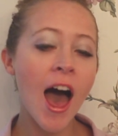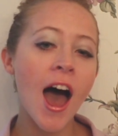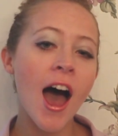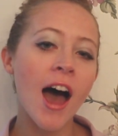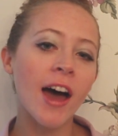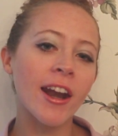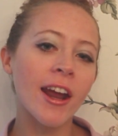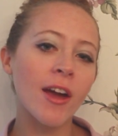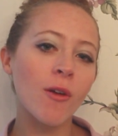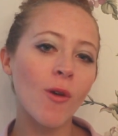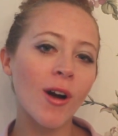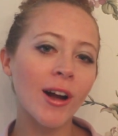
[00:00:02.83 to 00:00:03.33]

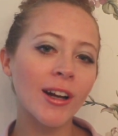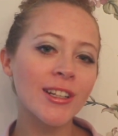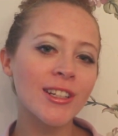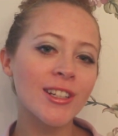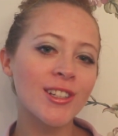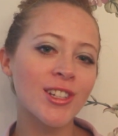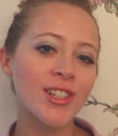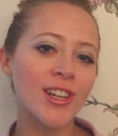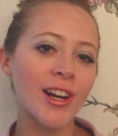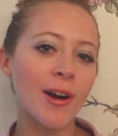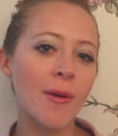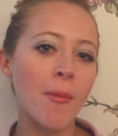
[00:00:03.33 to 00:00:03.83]
and I wanted to
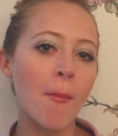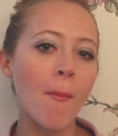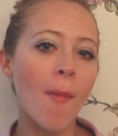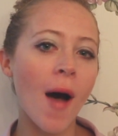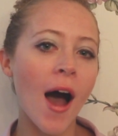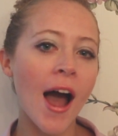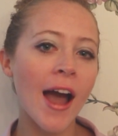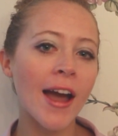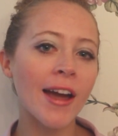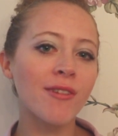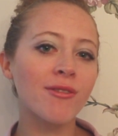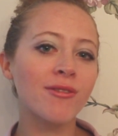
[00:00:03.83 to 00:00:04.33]
share
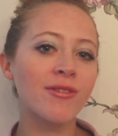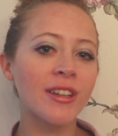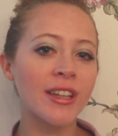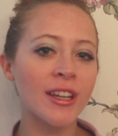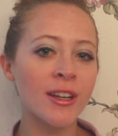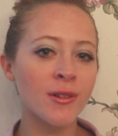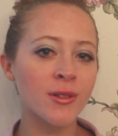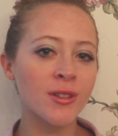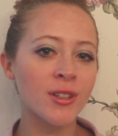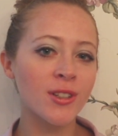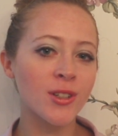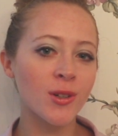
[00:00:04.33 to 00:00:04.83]
my
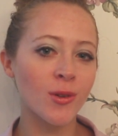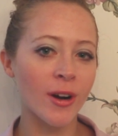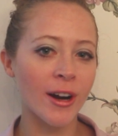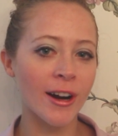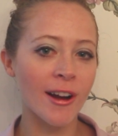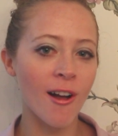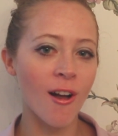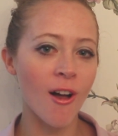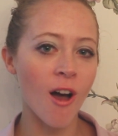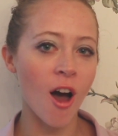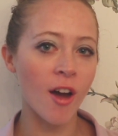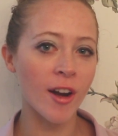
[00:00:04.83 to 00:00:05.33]
video
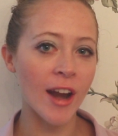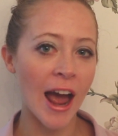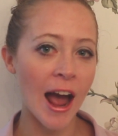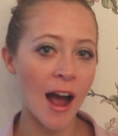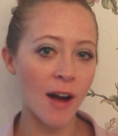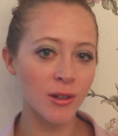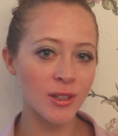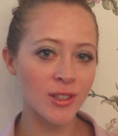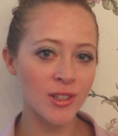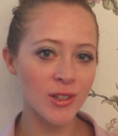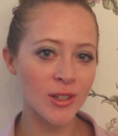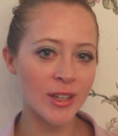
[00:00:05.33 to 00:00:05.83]
tutorial on
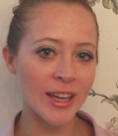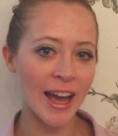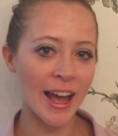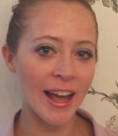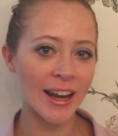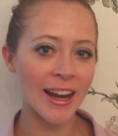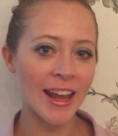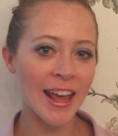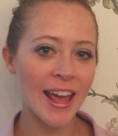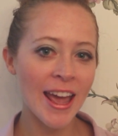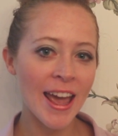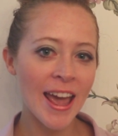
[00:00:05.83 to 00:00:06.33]
how to
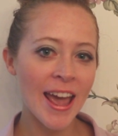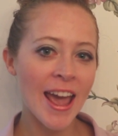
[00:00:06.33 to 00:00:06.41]
get